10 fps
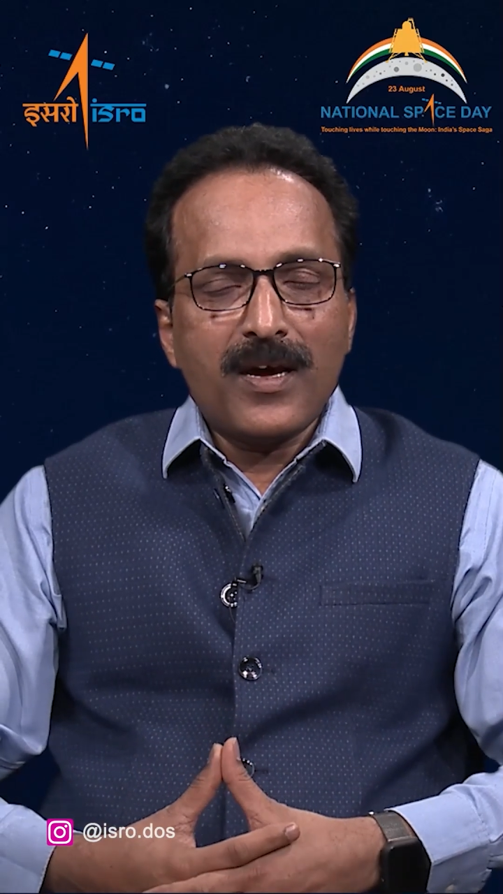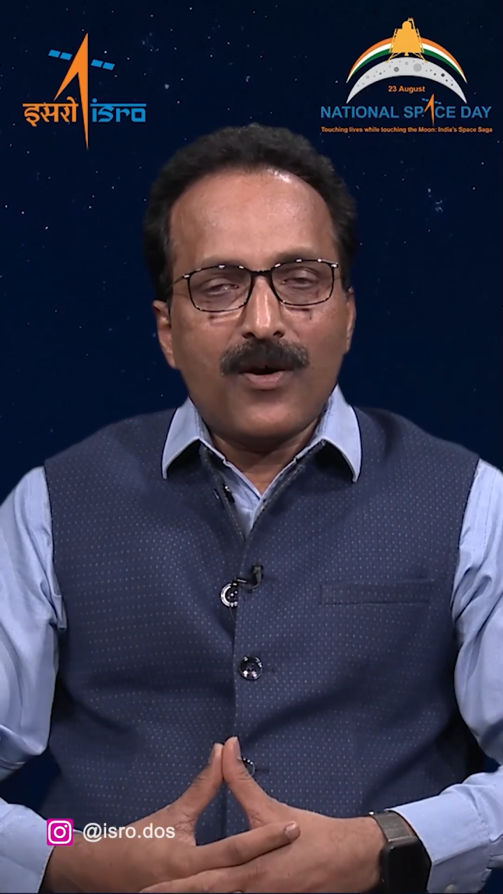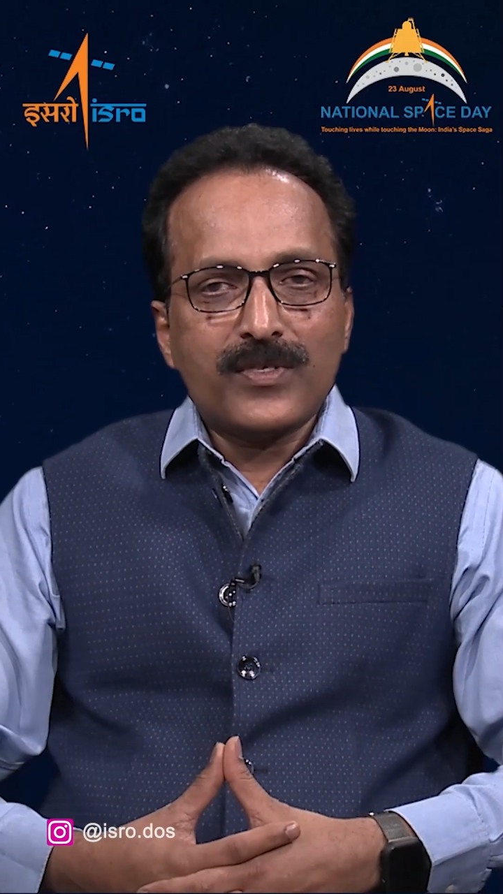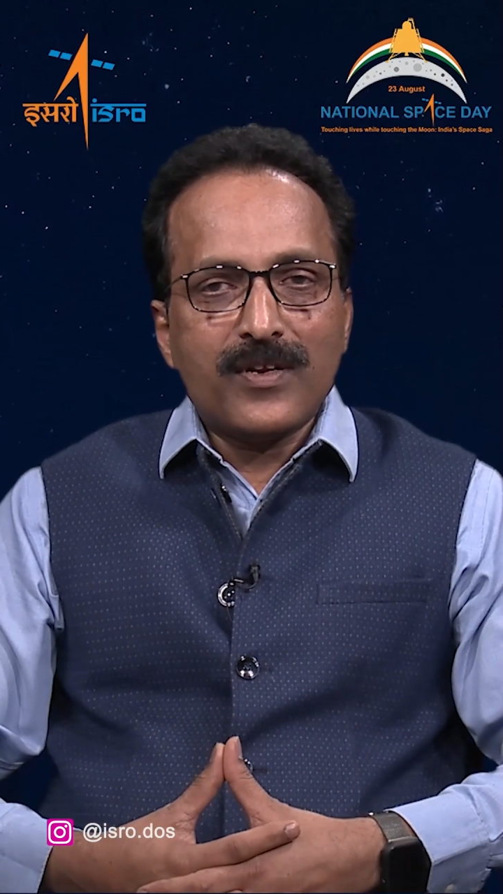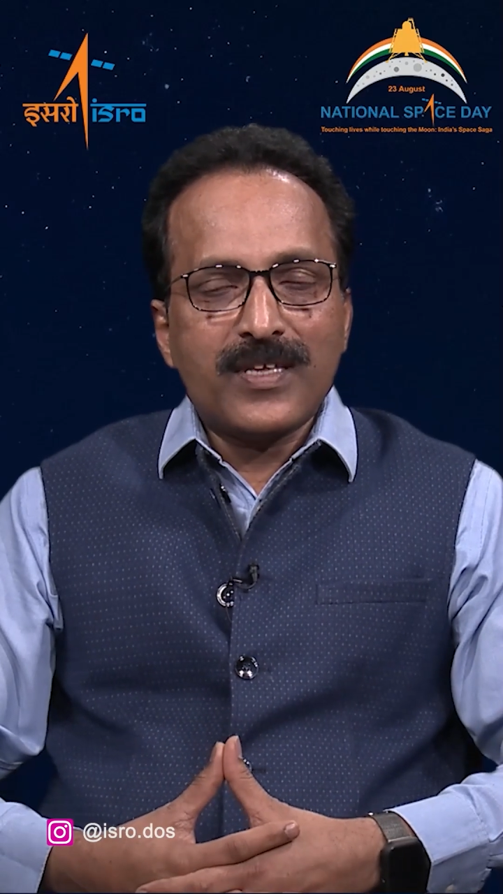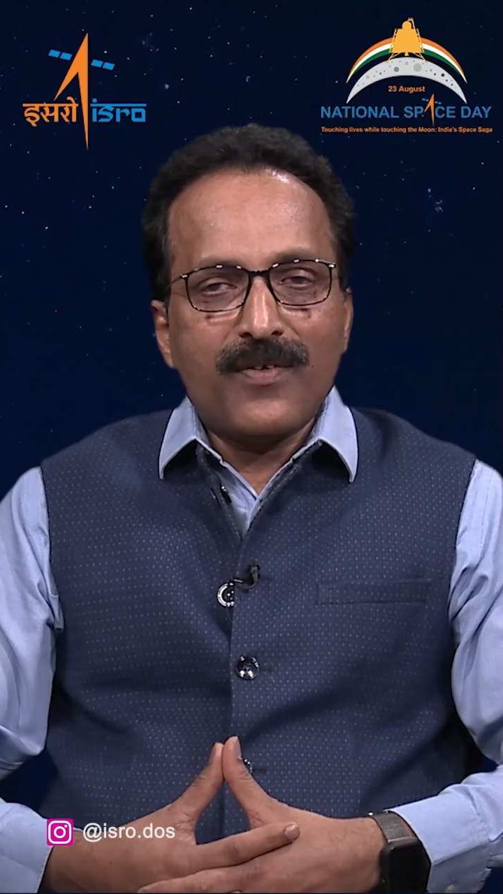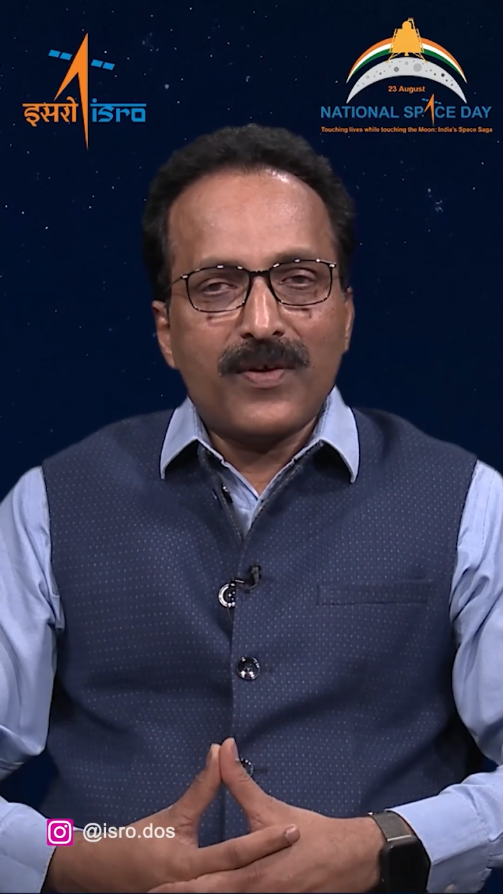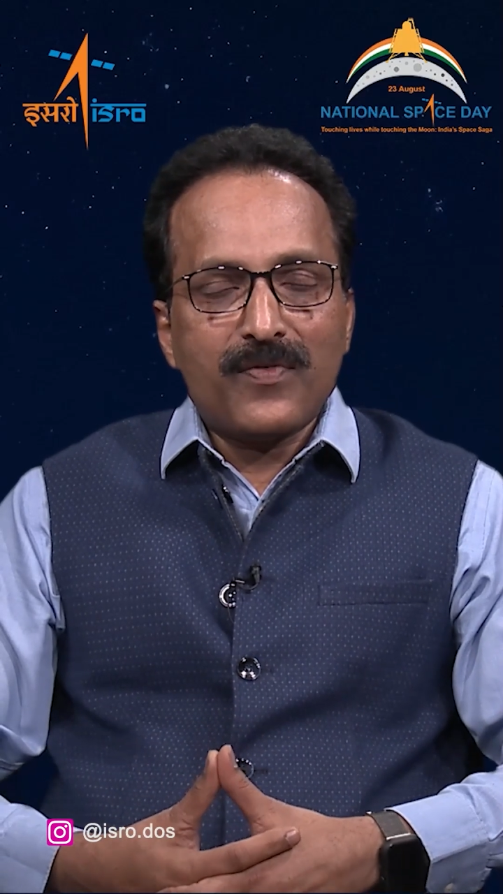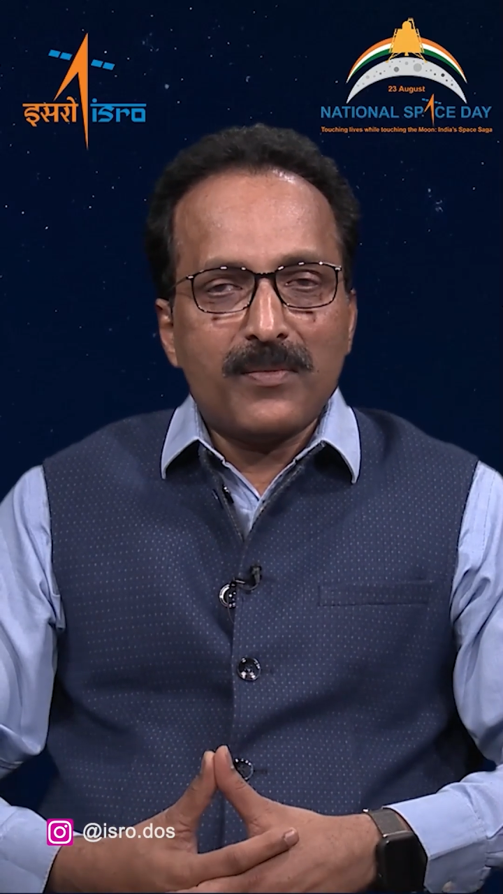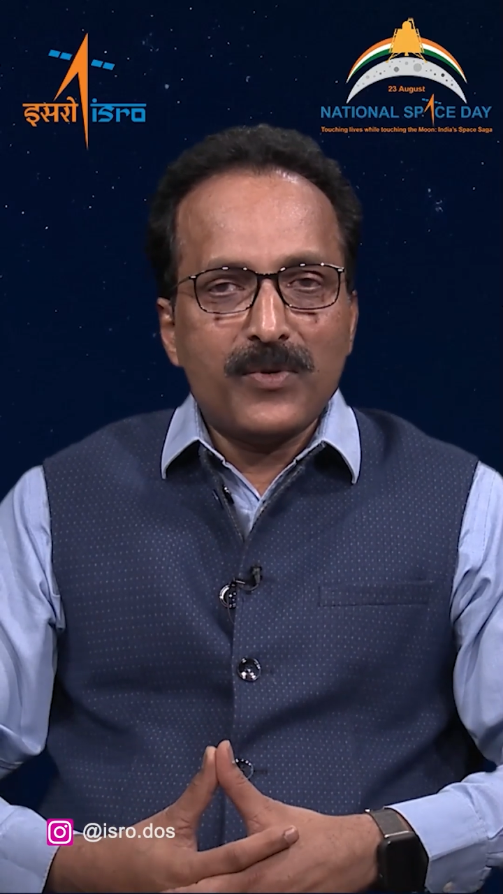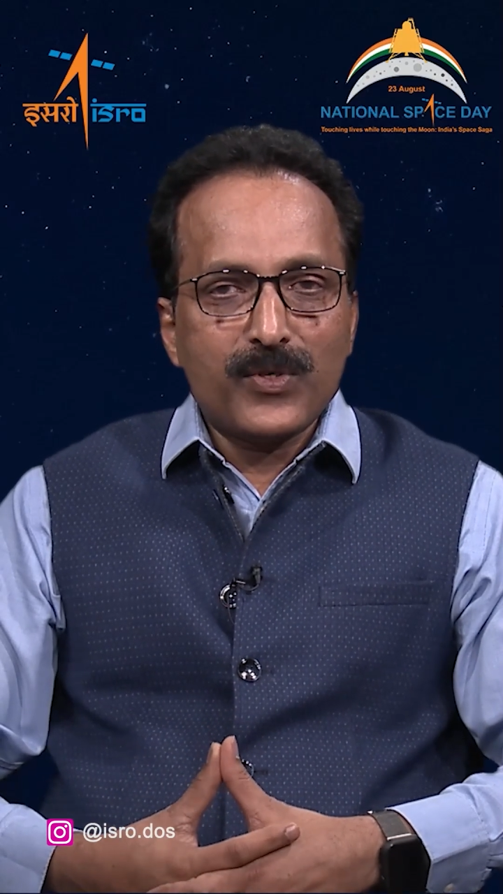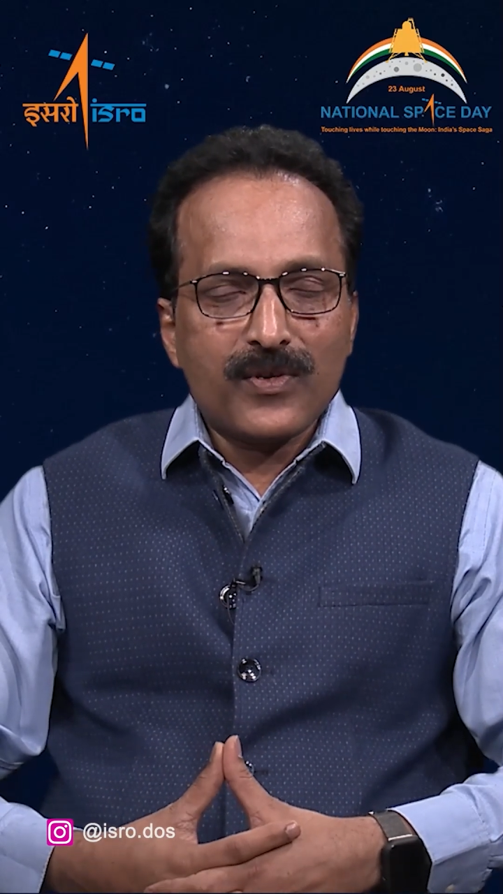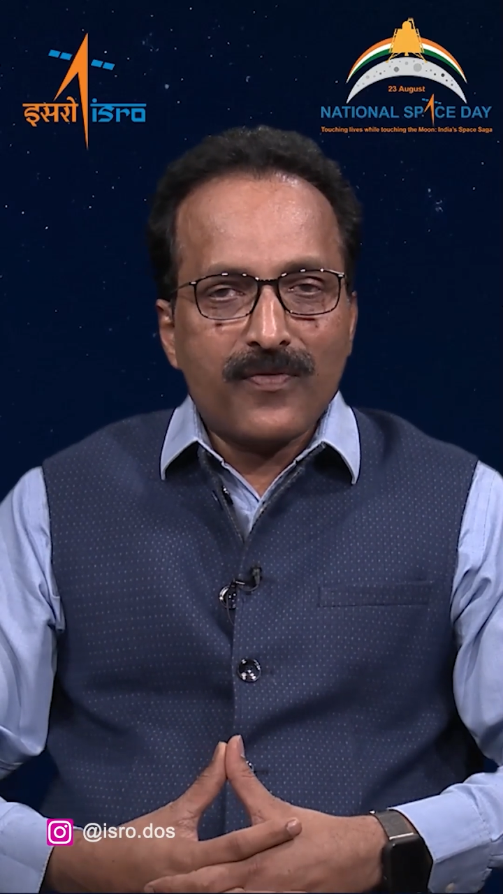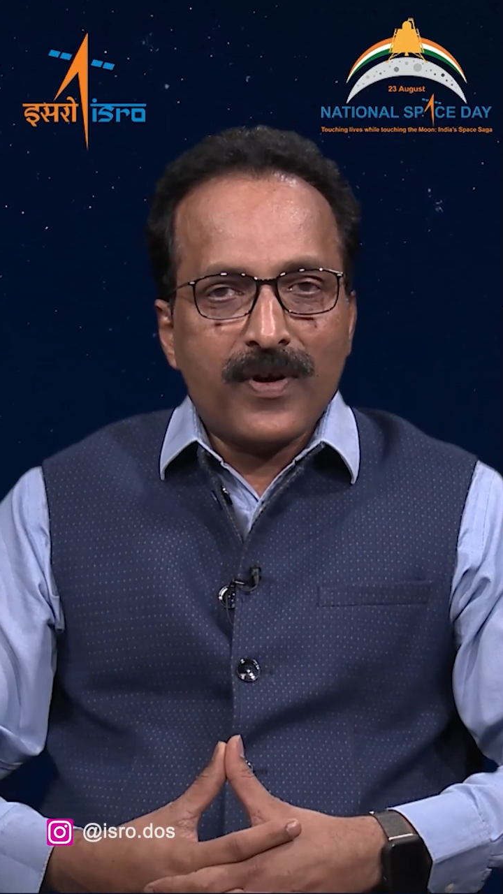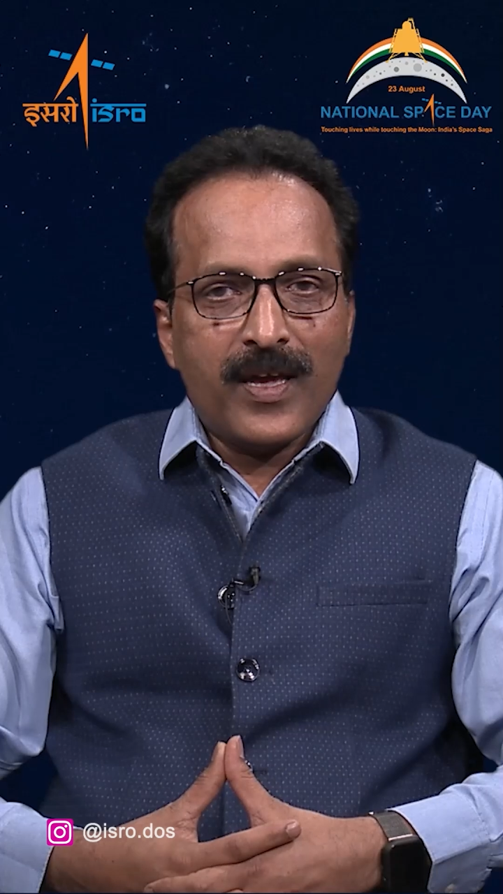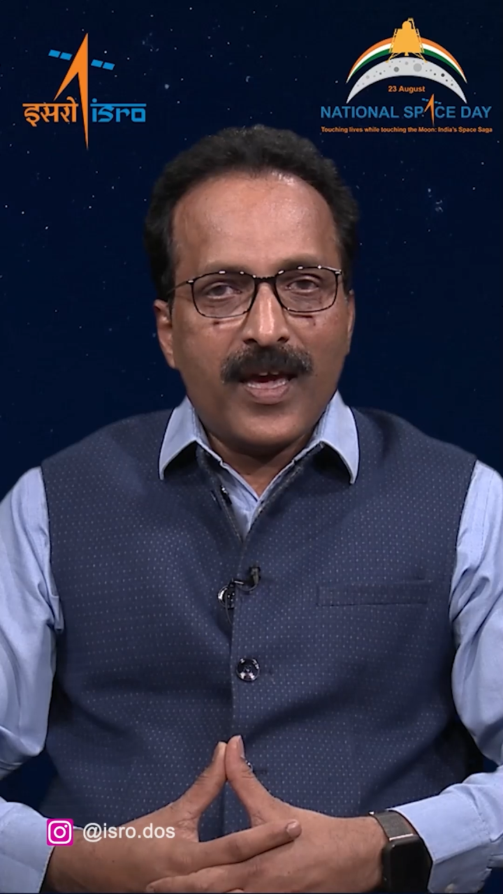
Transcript: ourselves away from use of